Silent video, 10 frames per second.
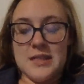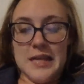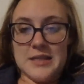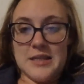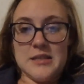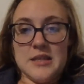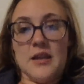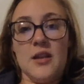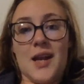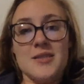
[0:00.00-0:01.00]
That's going to take
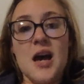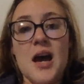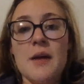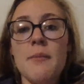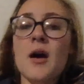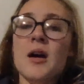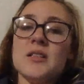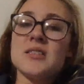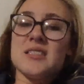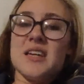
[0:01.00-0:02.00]
a lot of time.
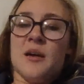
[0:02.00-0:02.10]
It's going to take